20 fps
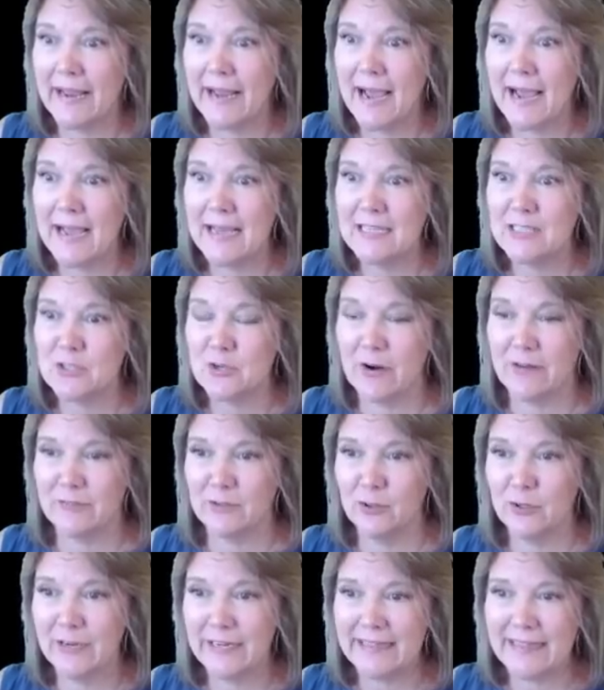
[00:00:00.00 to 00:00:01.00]
guides so I don't have to
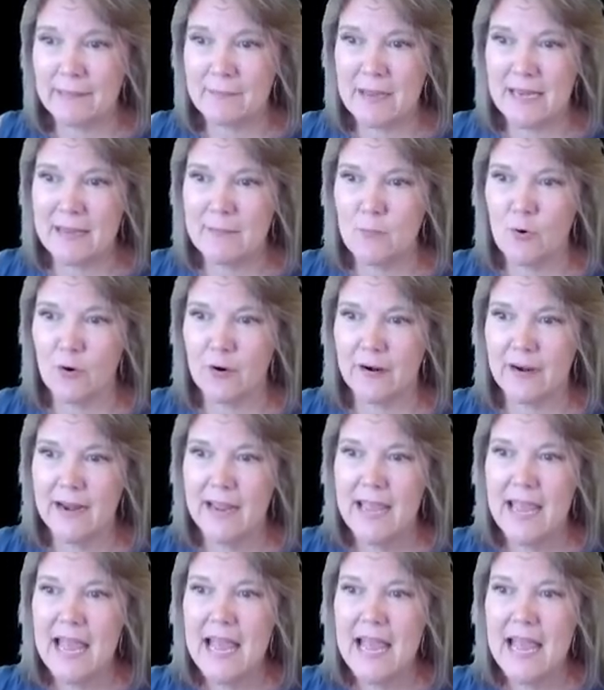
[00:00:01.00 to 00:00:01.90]
look at them anymore.